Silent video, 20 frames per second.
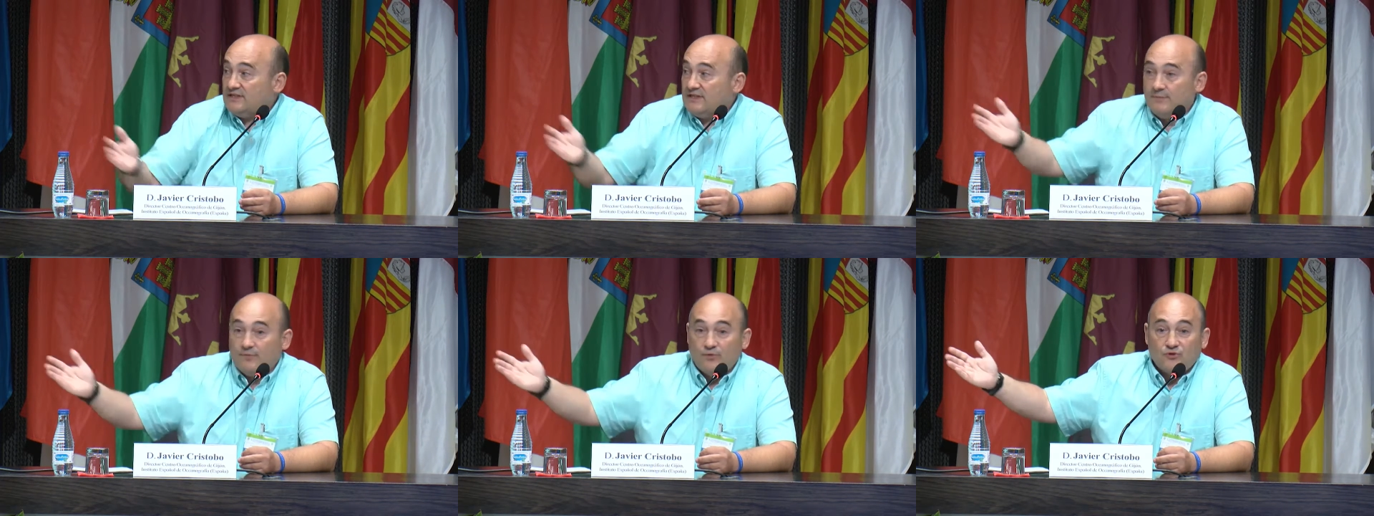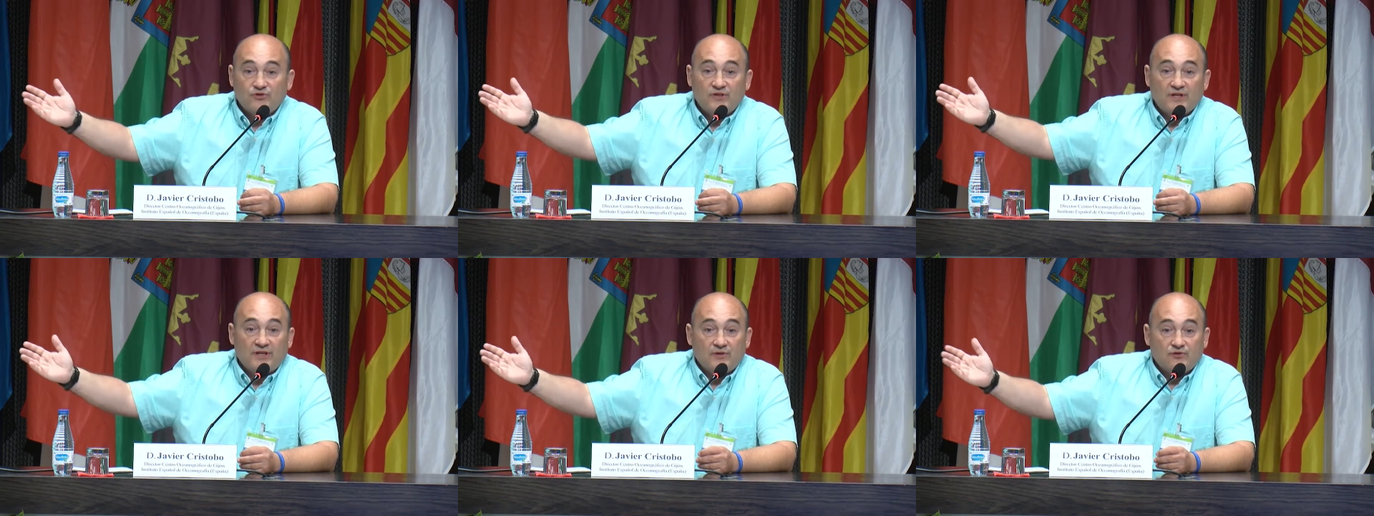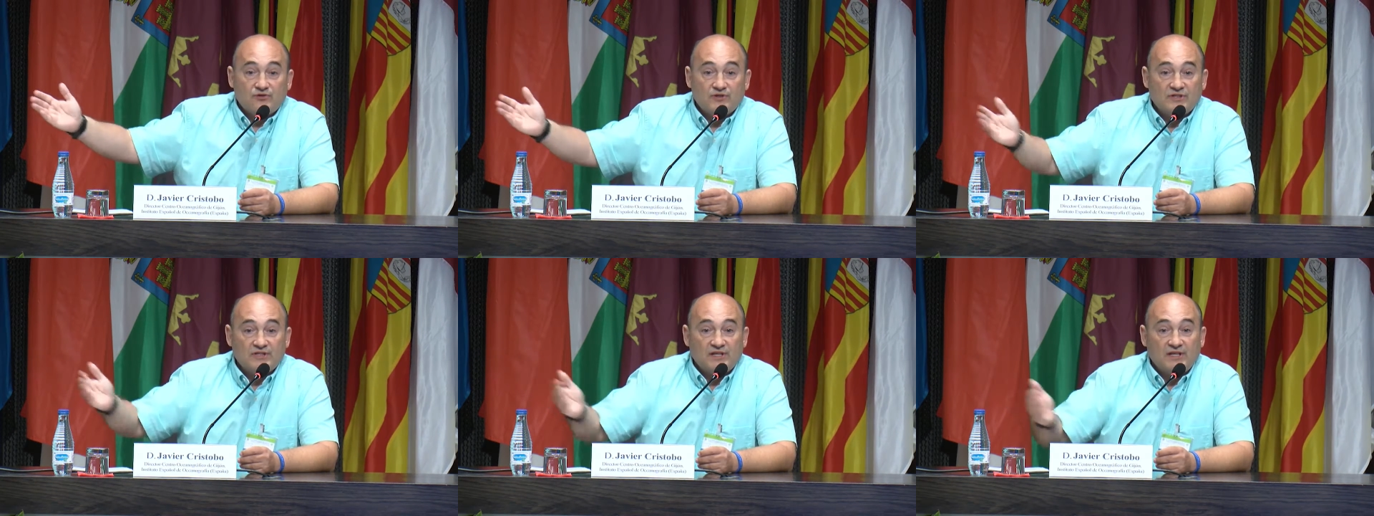Uh, you
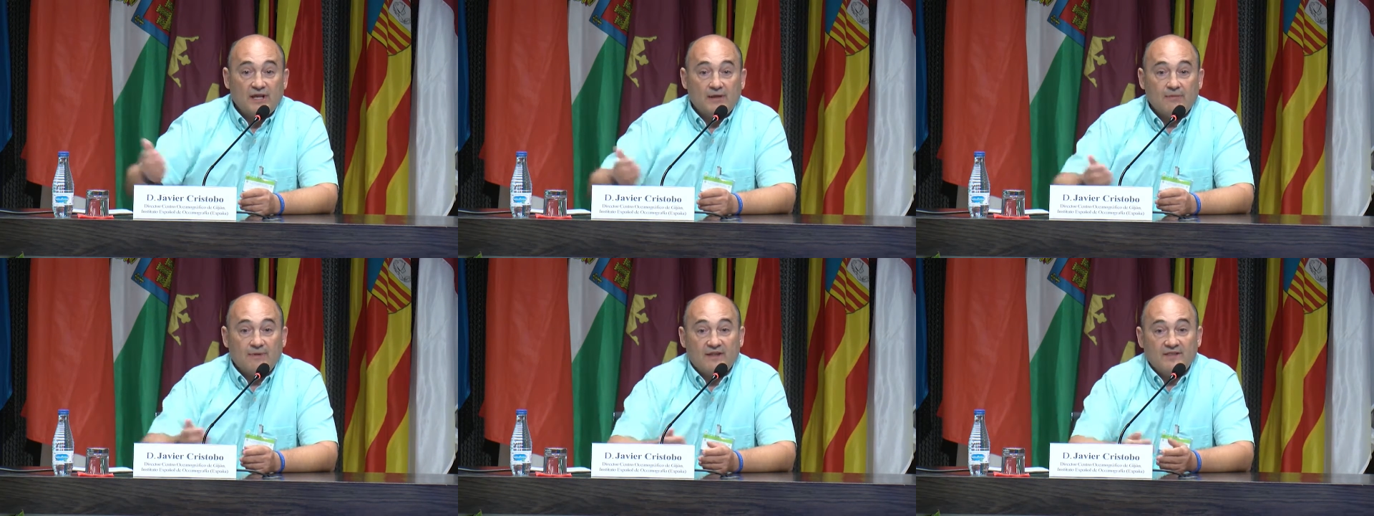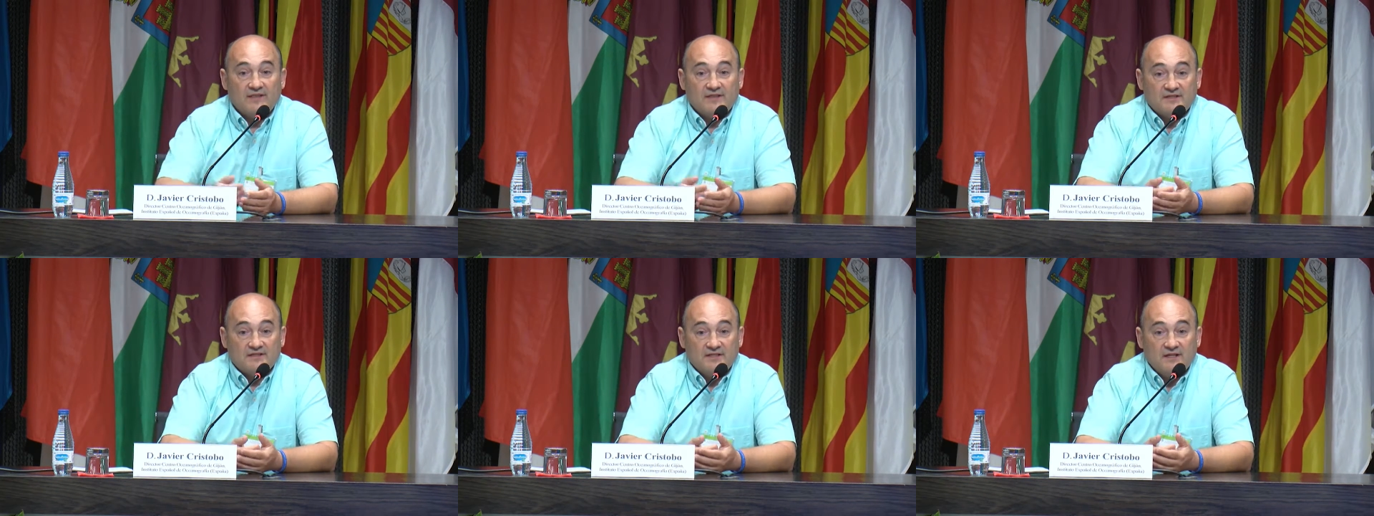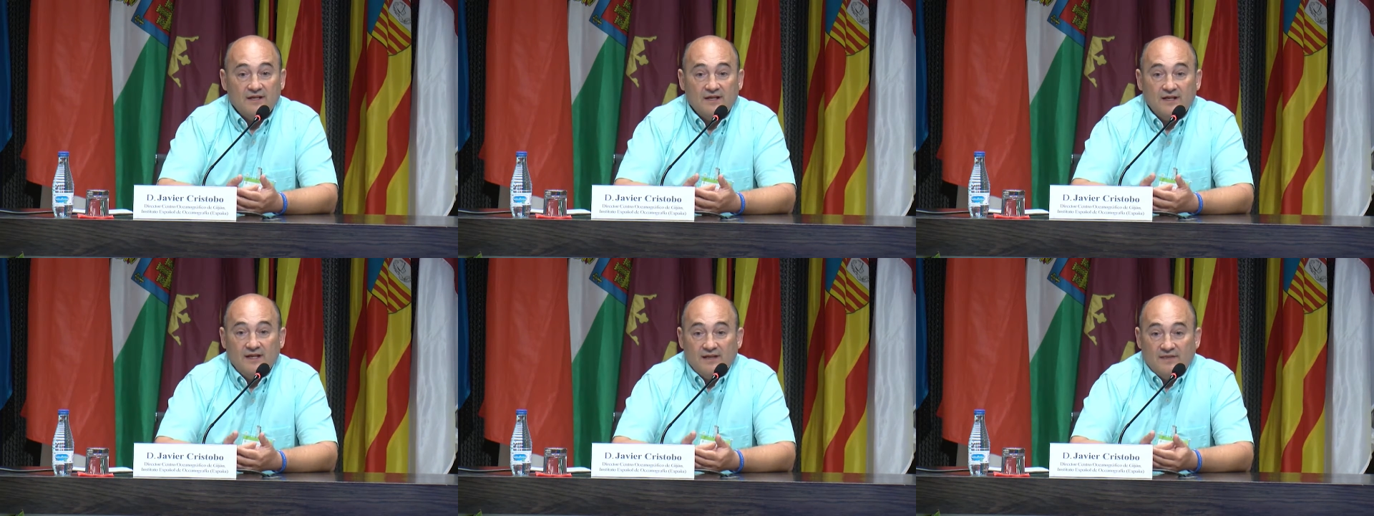have to disseminate
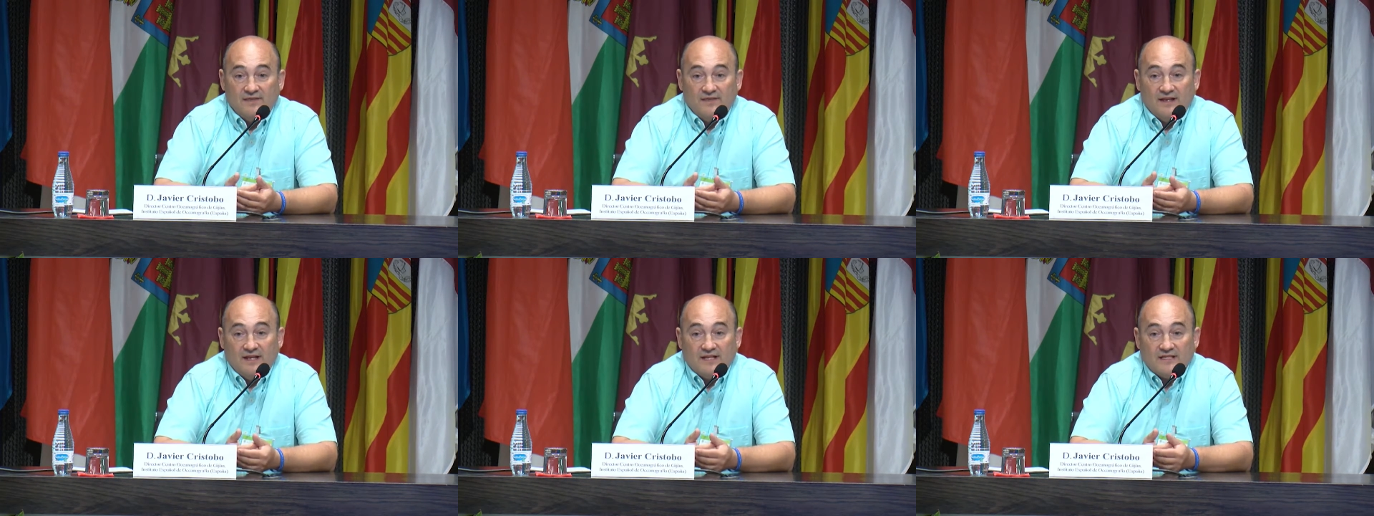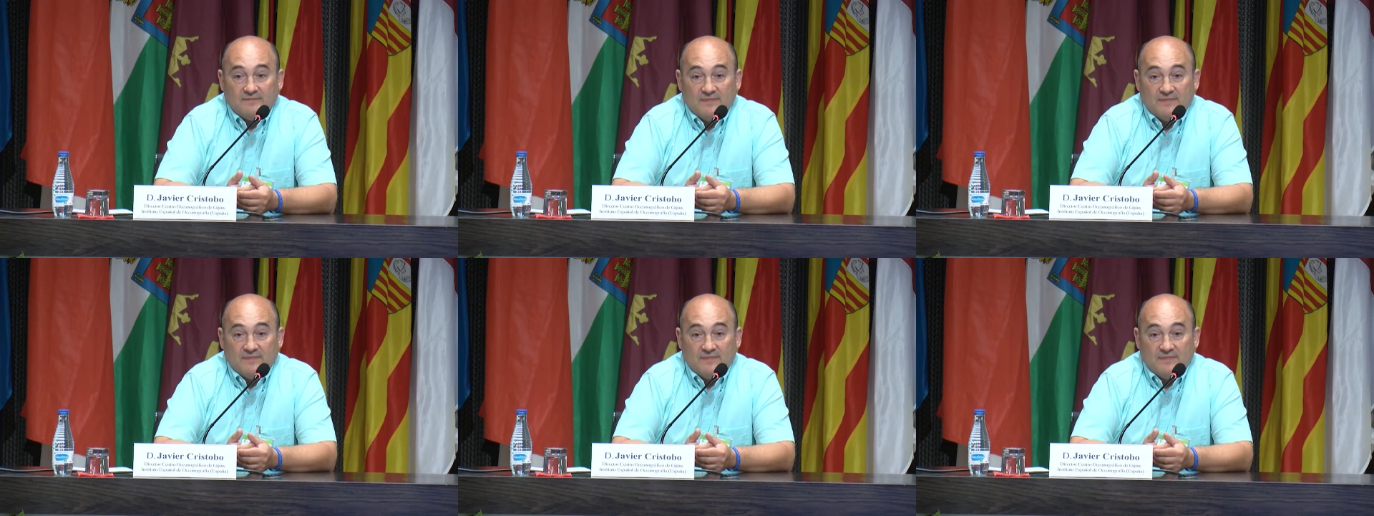the poster